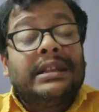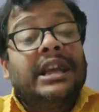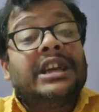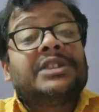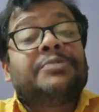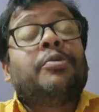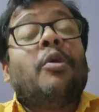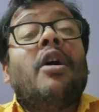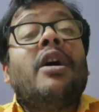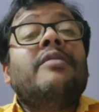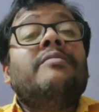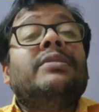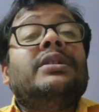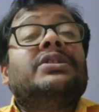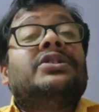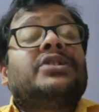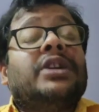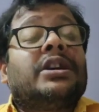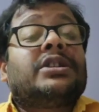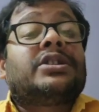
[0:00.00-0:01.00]
This poem
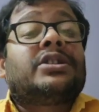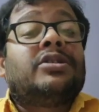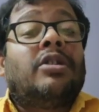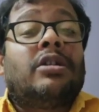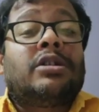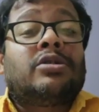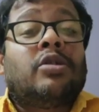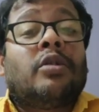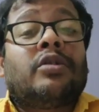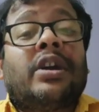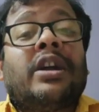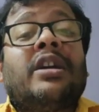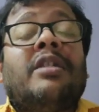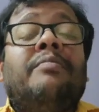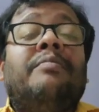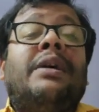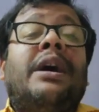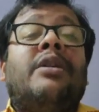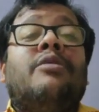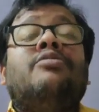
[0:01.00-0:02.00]
is just not talking
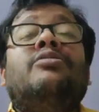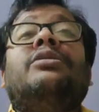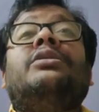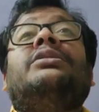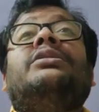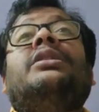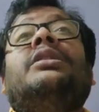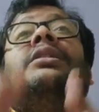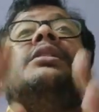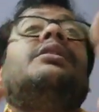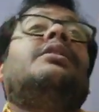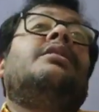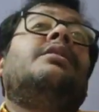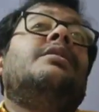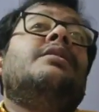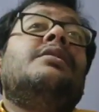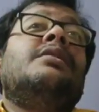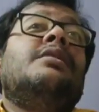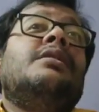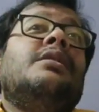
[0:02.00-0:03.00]
about
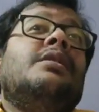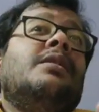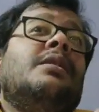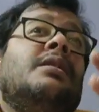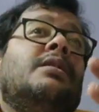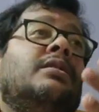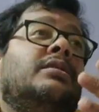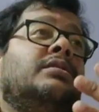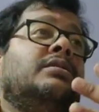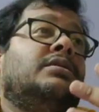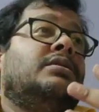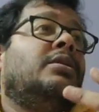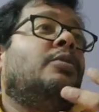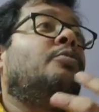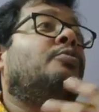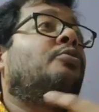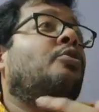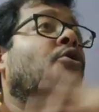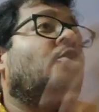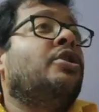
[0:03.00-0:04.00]
the
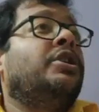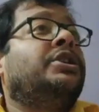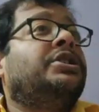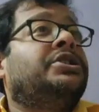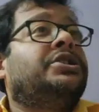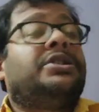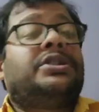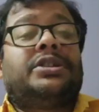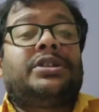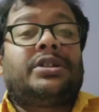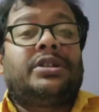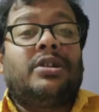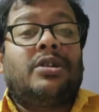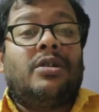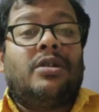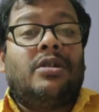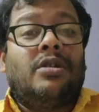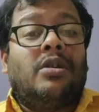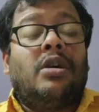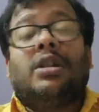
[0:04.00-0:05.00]
woods
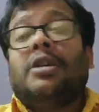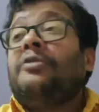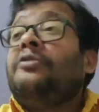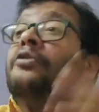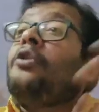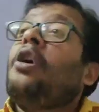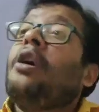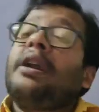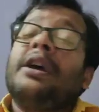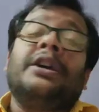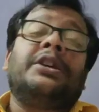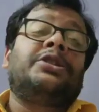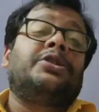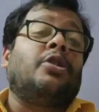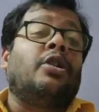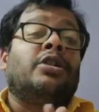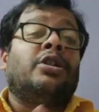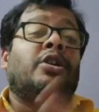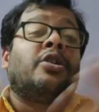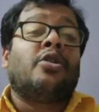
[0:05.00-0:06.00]
or the
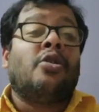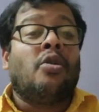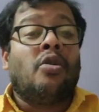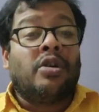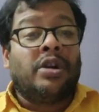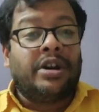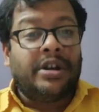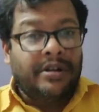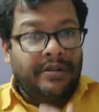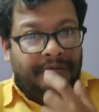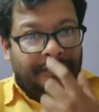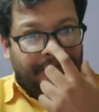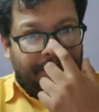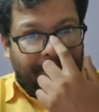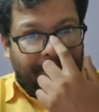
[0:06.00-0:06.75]
forest or the road.